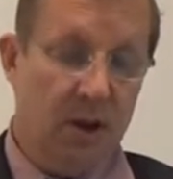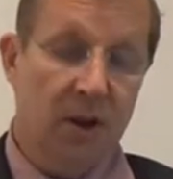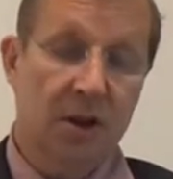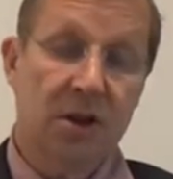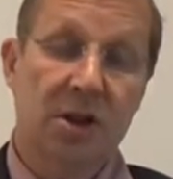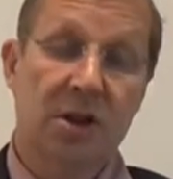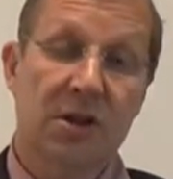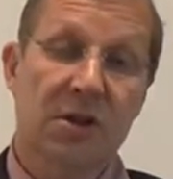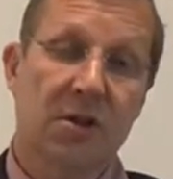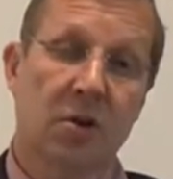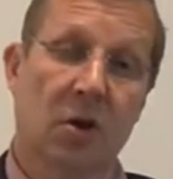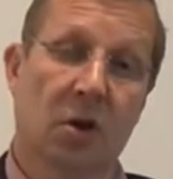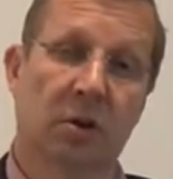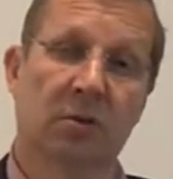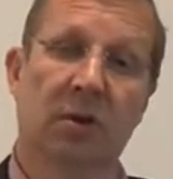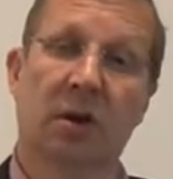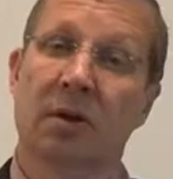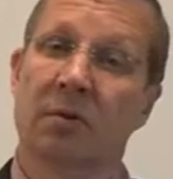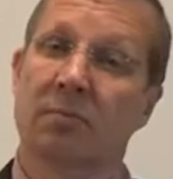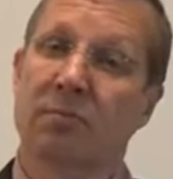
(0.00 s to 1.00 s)
Just
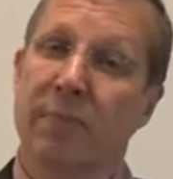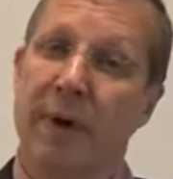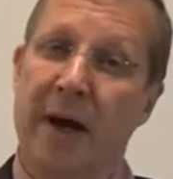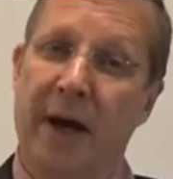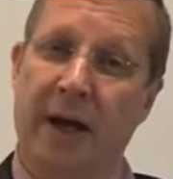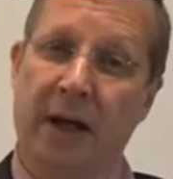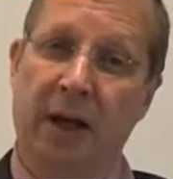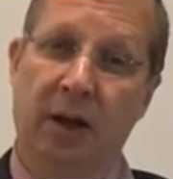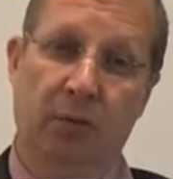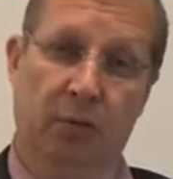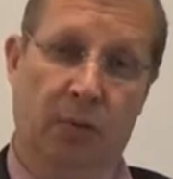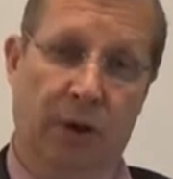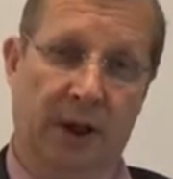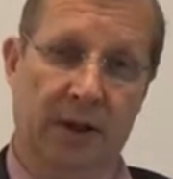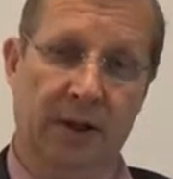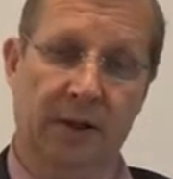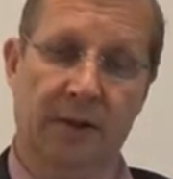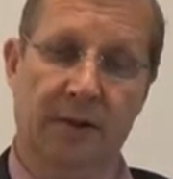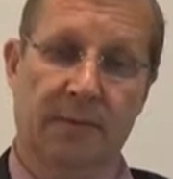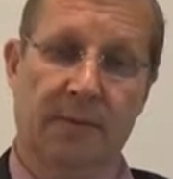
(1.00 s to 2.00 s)
on paying your
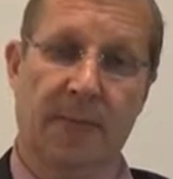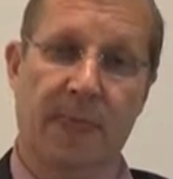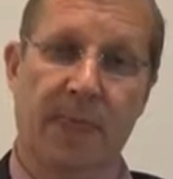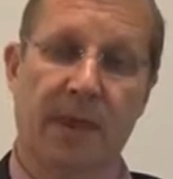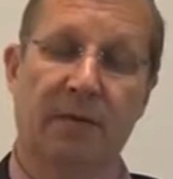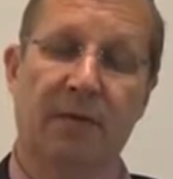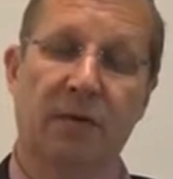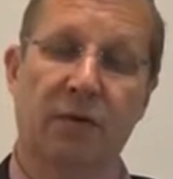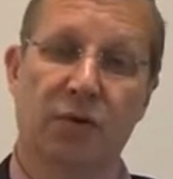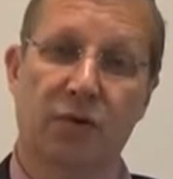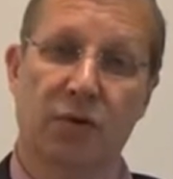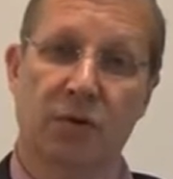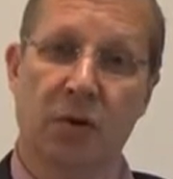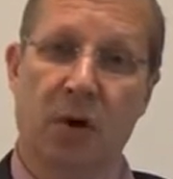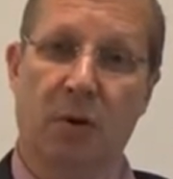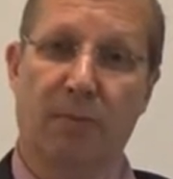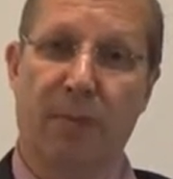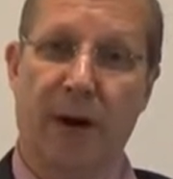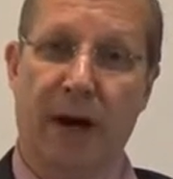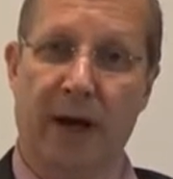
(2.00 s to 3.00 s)
rent. If you do
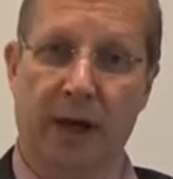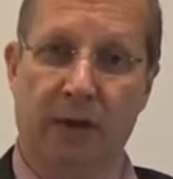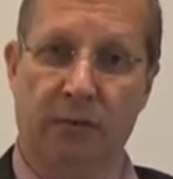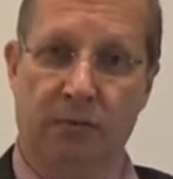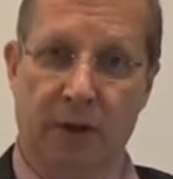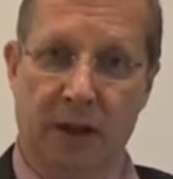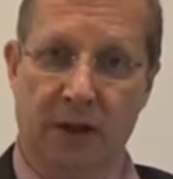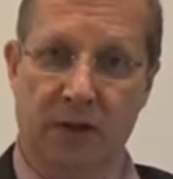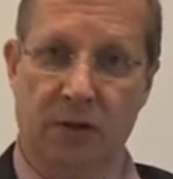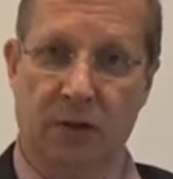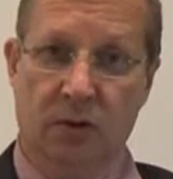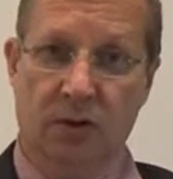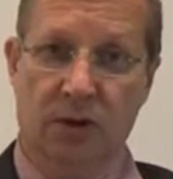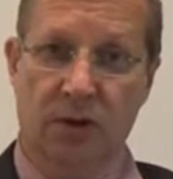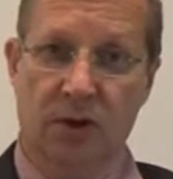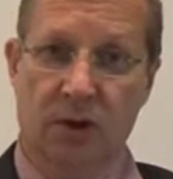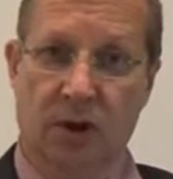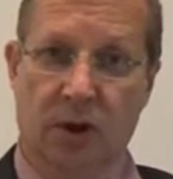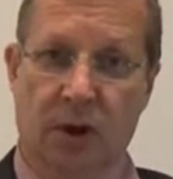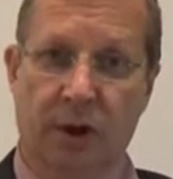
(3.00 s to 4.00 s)
not pay your rent on
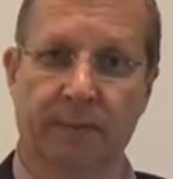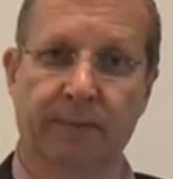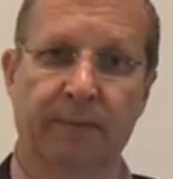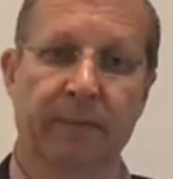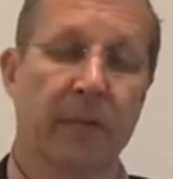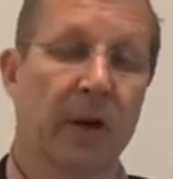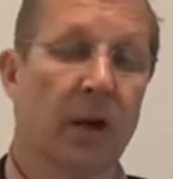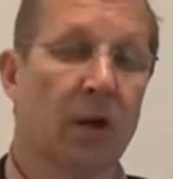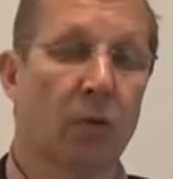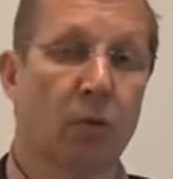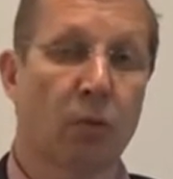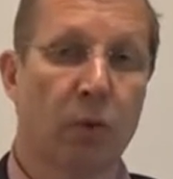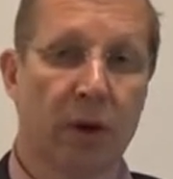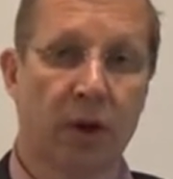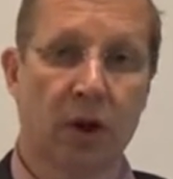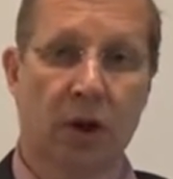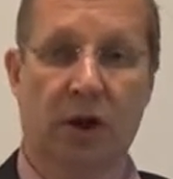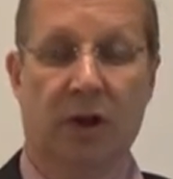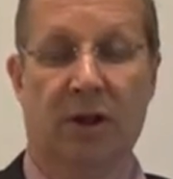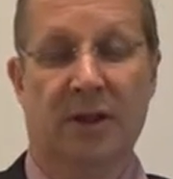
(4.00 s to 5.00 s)
time, we're
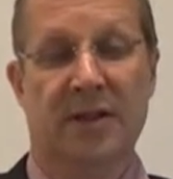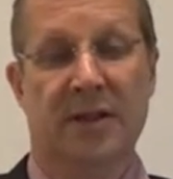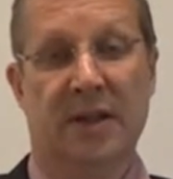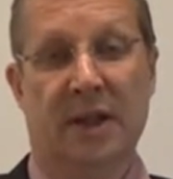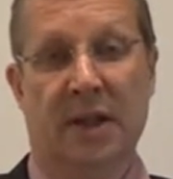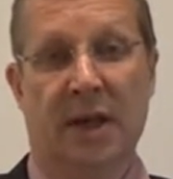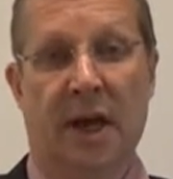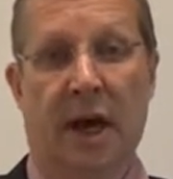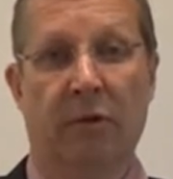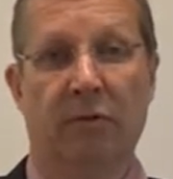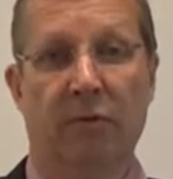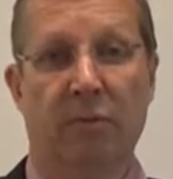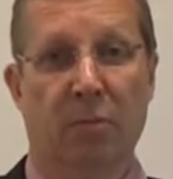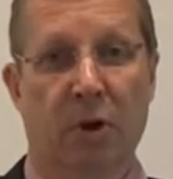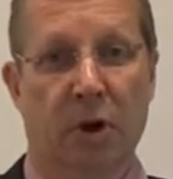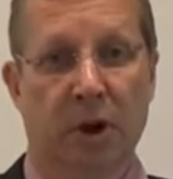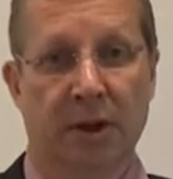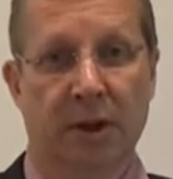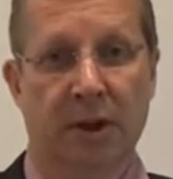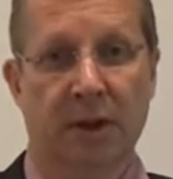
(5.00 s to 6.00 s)
not going to send out
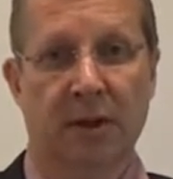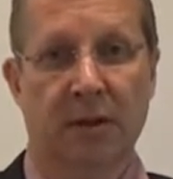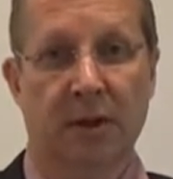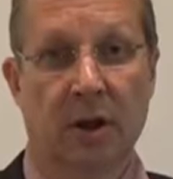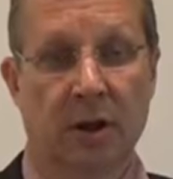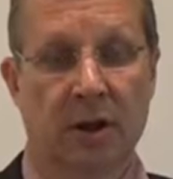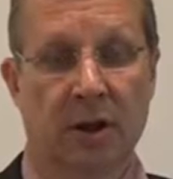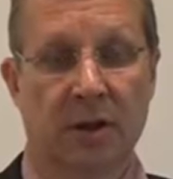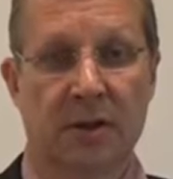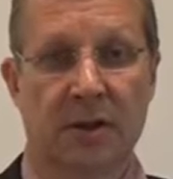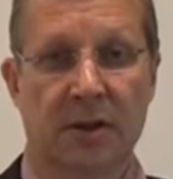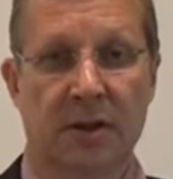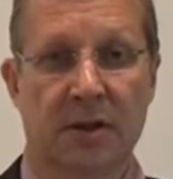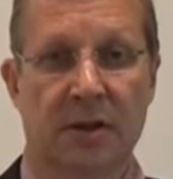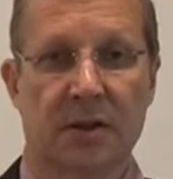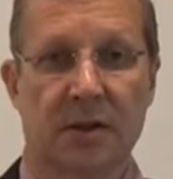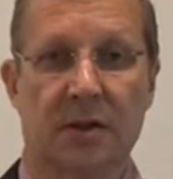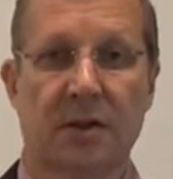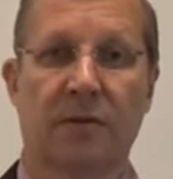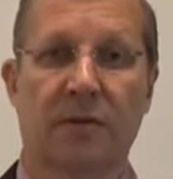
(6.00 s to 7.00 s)
reminder
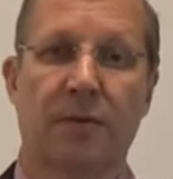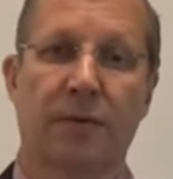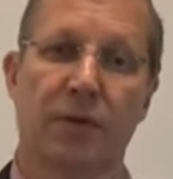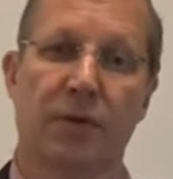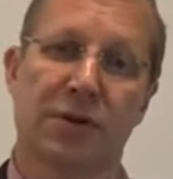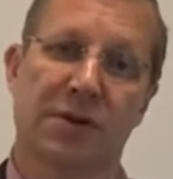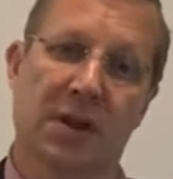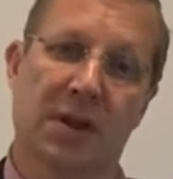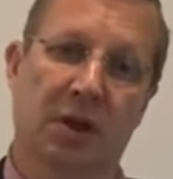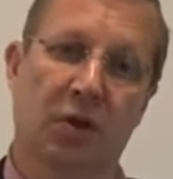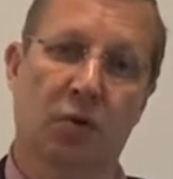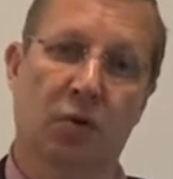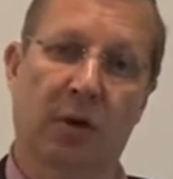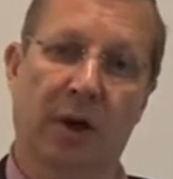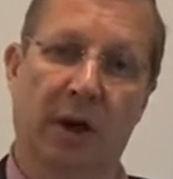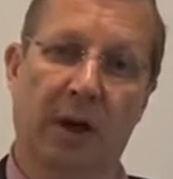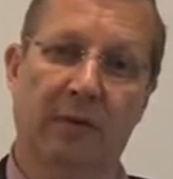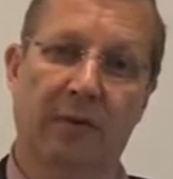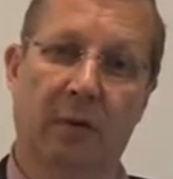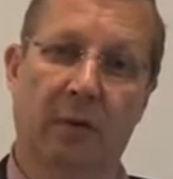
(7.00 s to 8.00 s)
notices. The first thing you'll
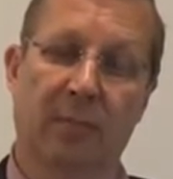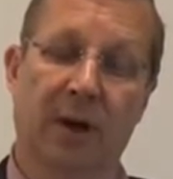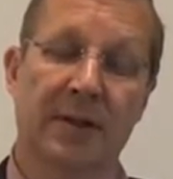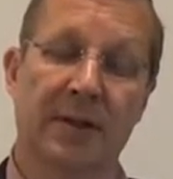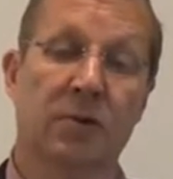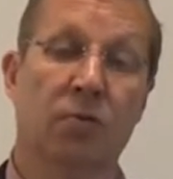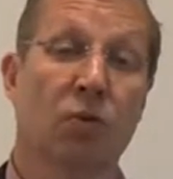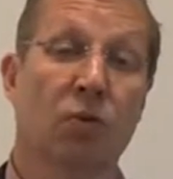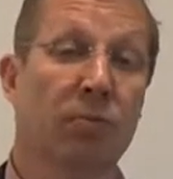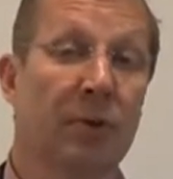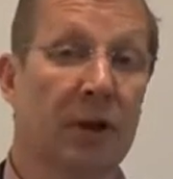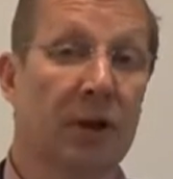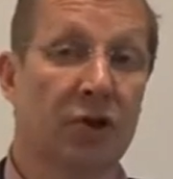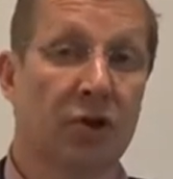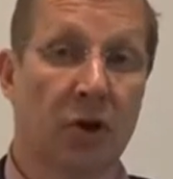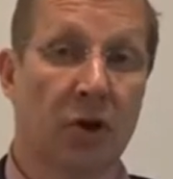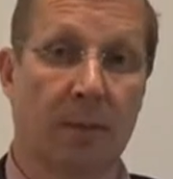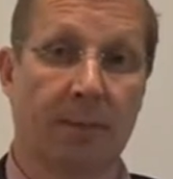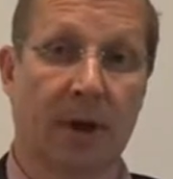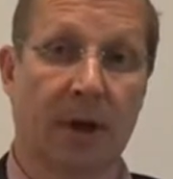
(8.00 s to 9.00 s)
get from us will be a
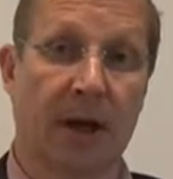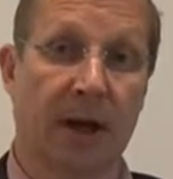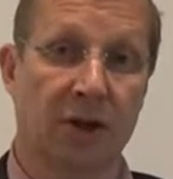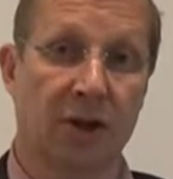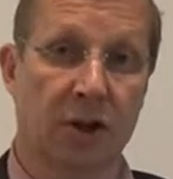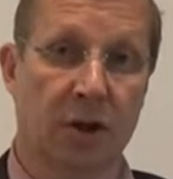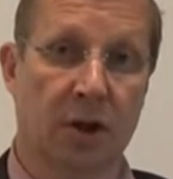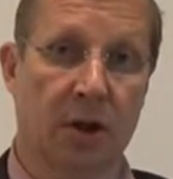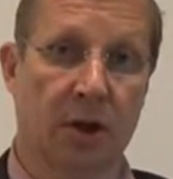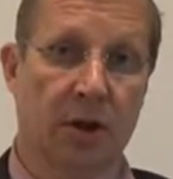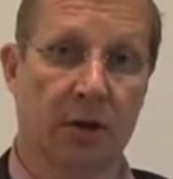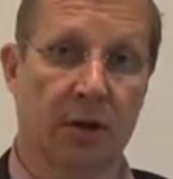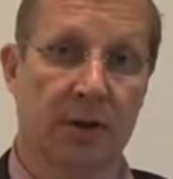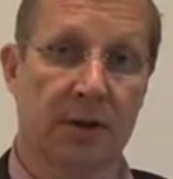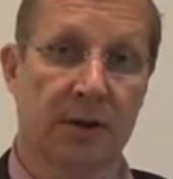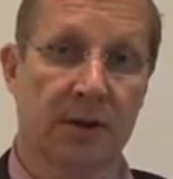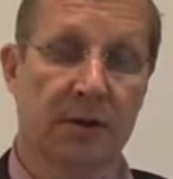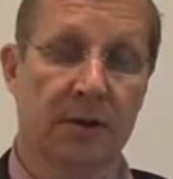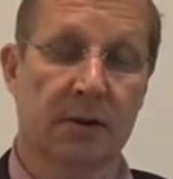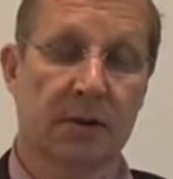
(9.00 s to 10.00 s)
termination
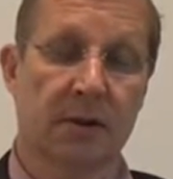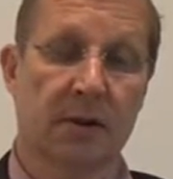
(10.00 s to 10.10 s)
notice.